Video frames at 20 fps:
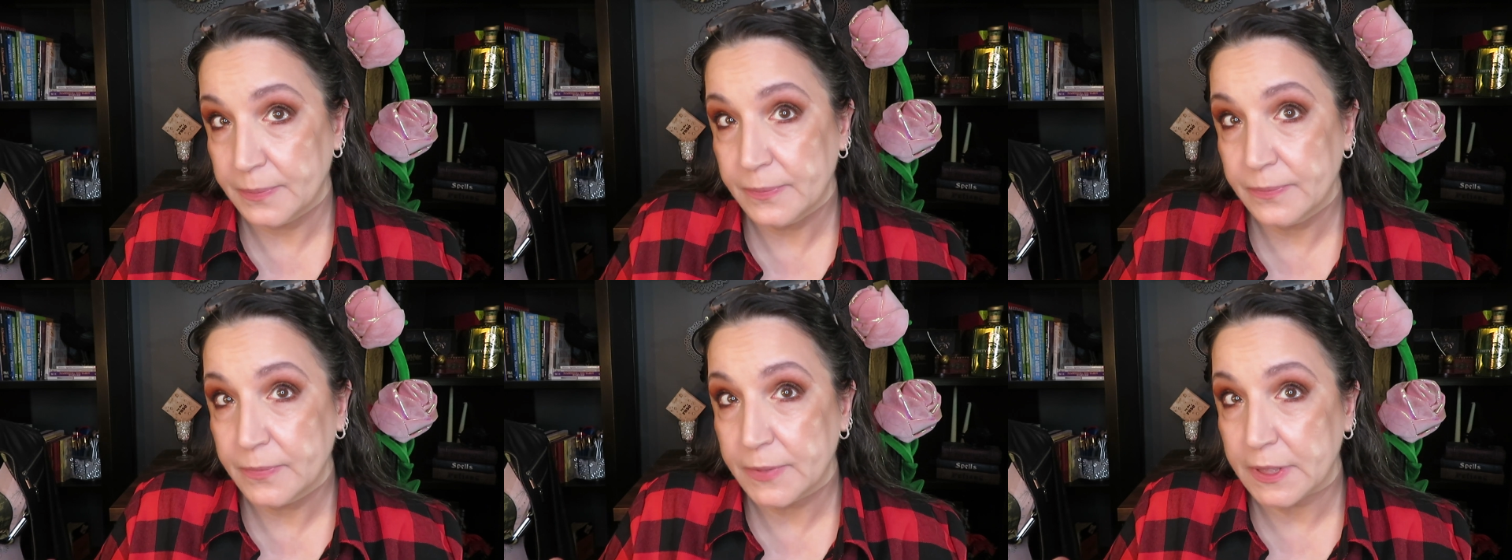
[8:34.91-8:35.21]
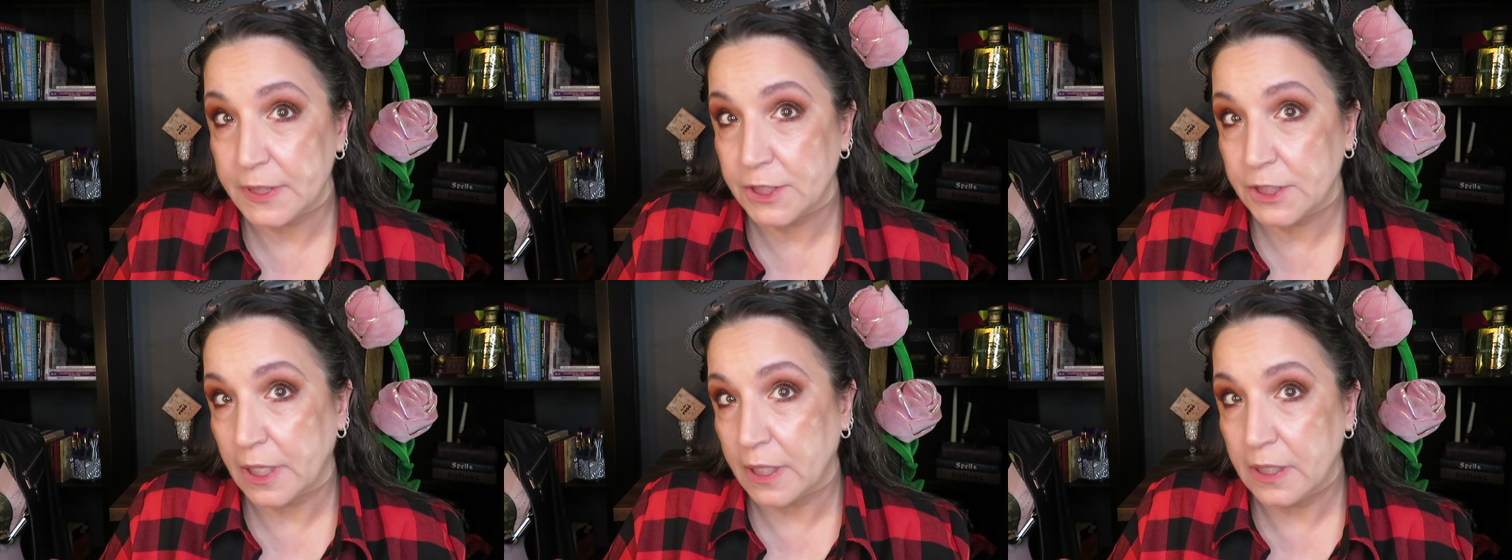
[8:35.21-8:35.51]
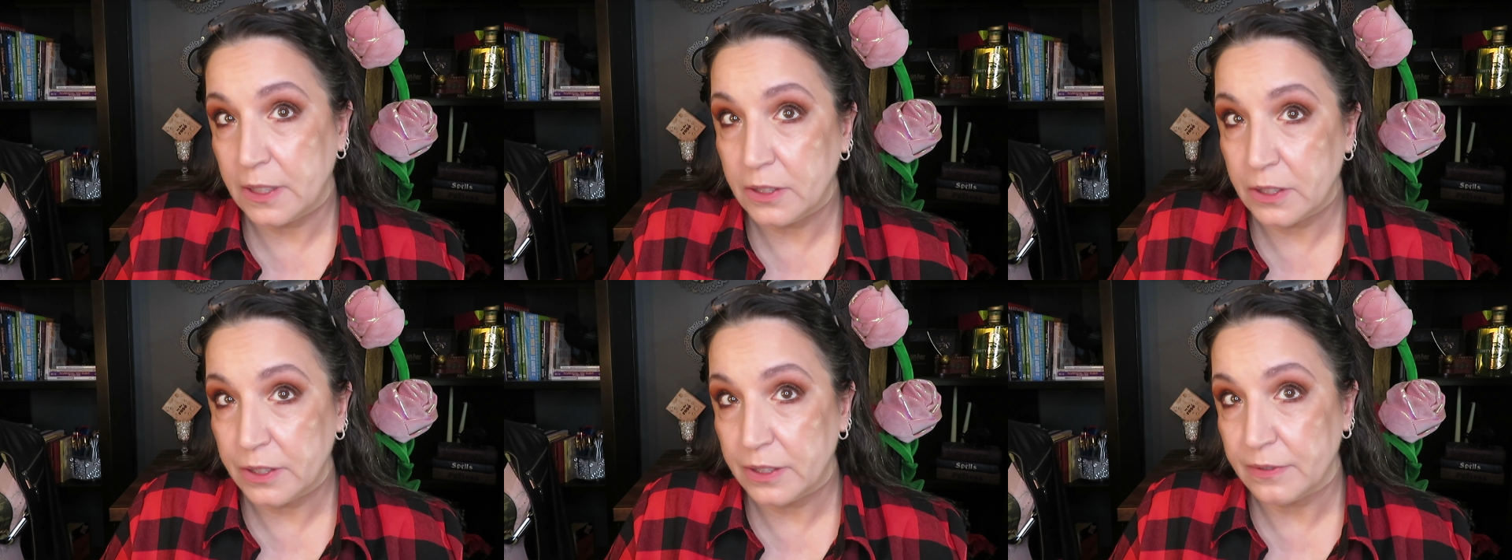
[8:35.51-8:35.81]
which I
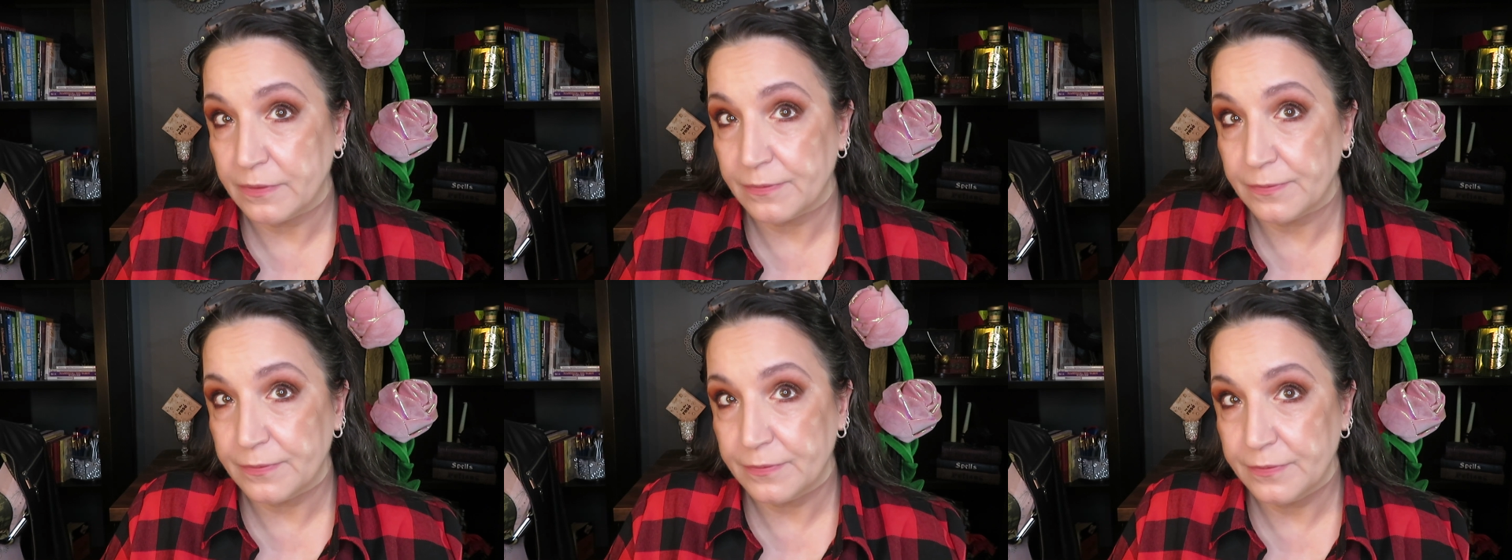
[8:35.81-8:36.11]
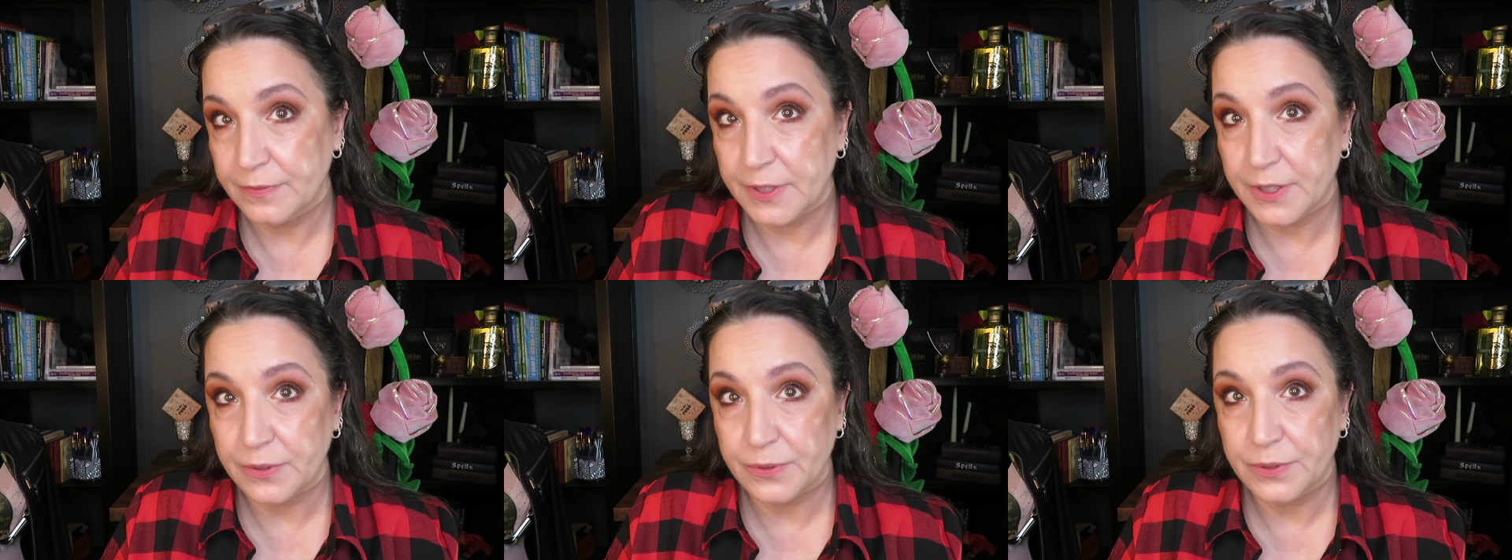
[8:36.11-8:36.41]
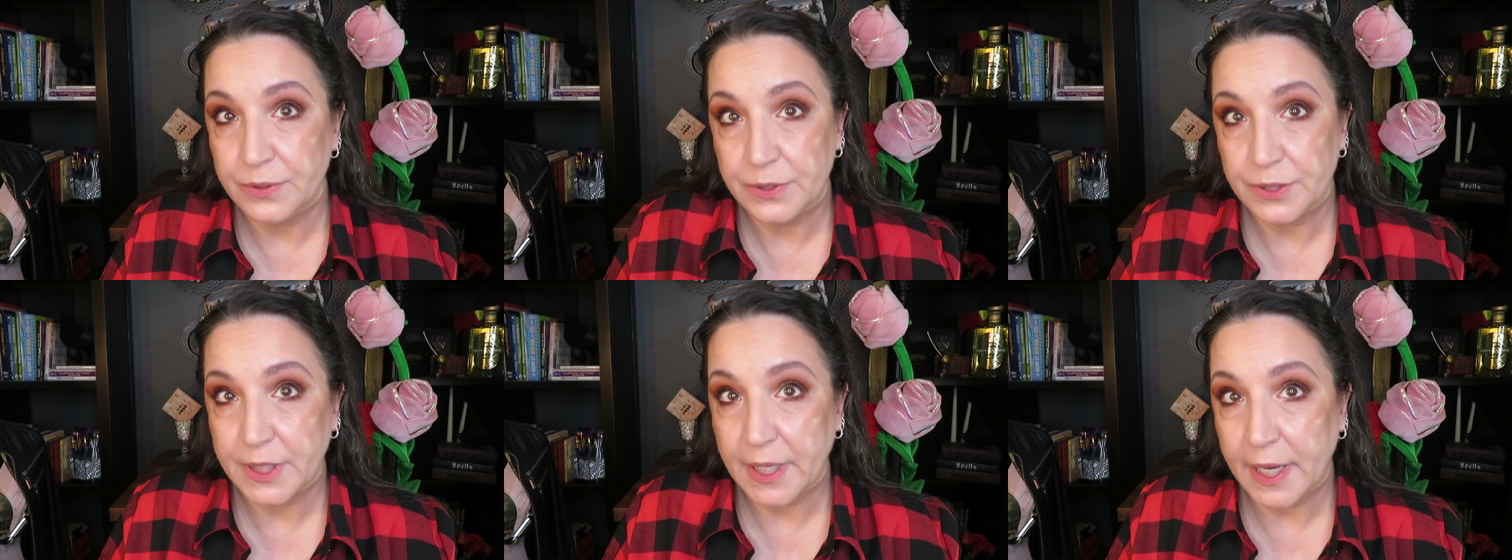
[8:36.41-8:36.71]
could have
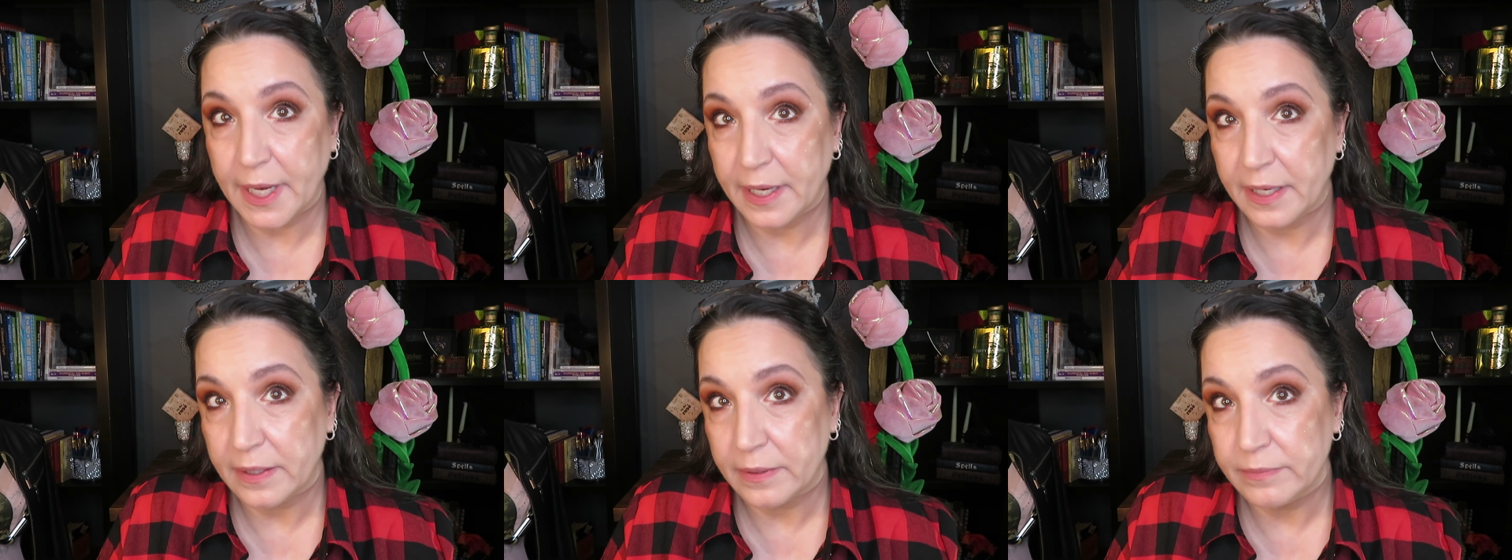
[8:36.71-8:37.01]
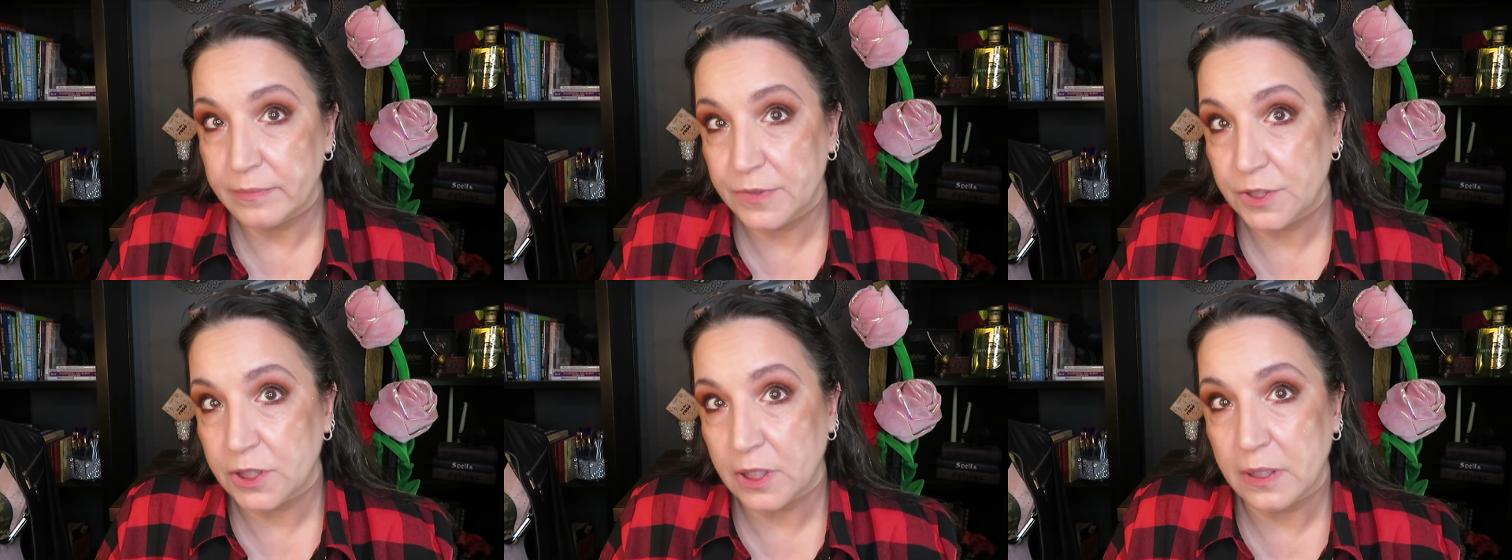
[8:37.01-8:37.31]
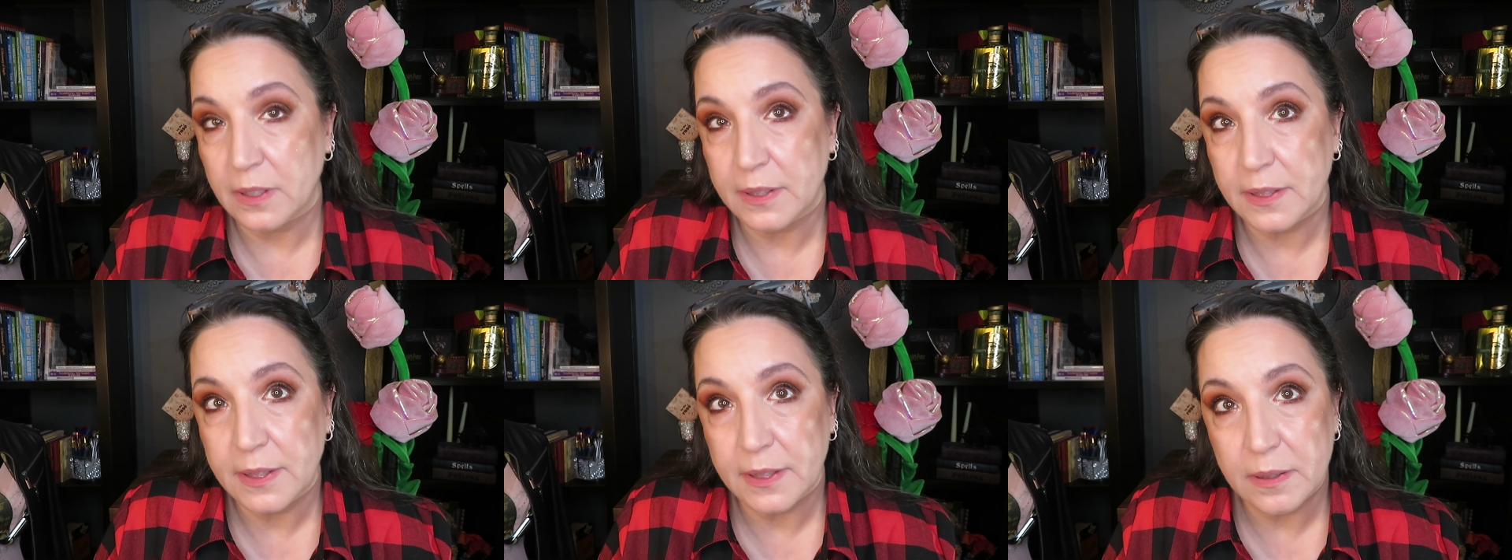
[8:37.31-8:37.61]
used a
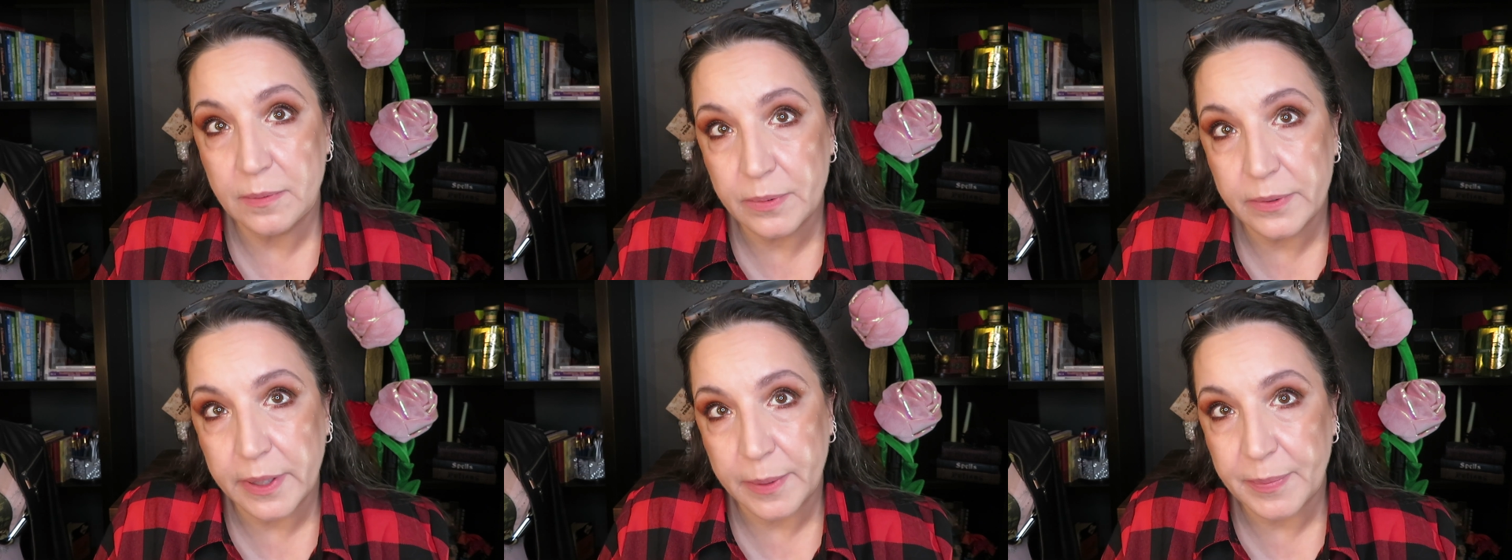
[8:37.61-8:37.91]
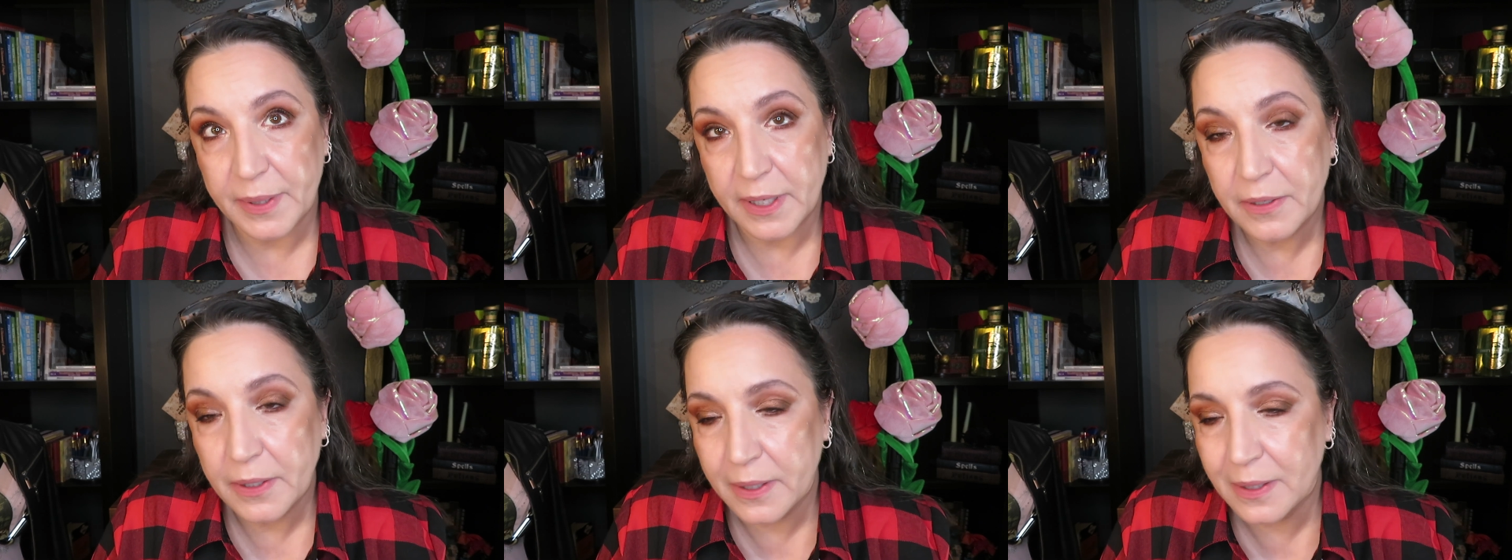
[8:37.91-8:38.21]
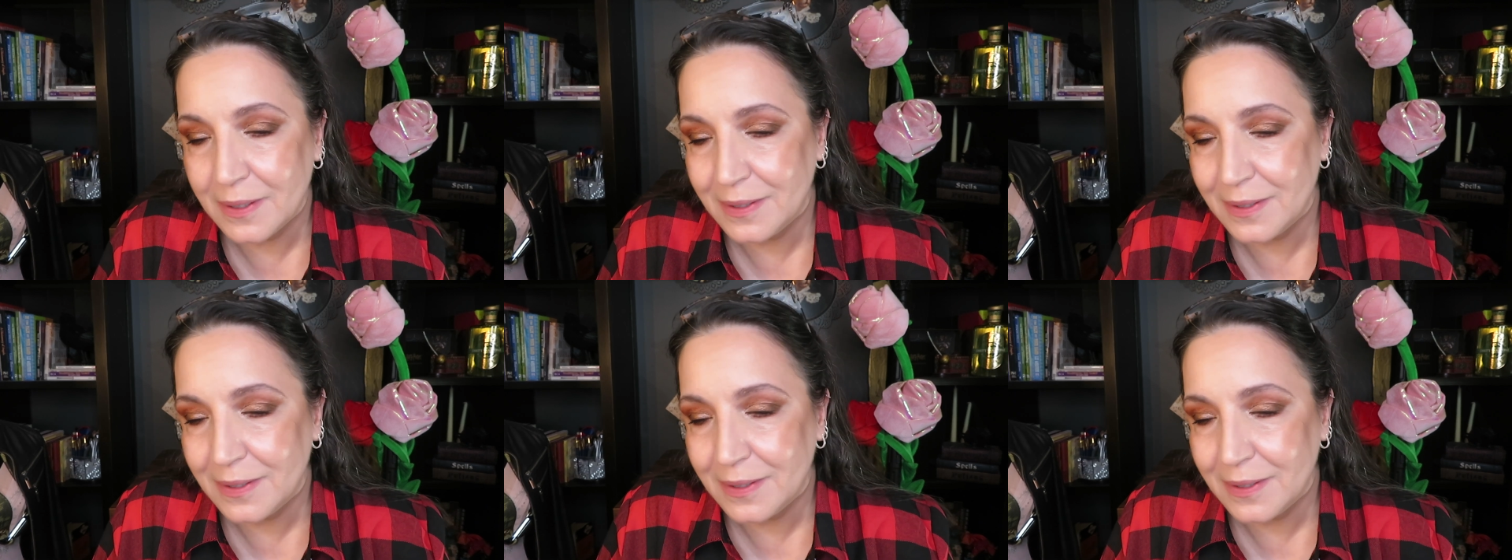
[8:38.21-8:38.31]
Charlotte Tilbury powder,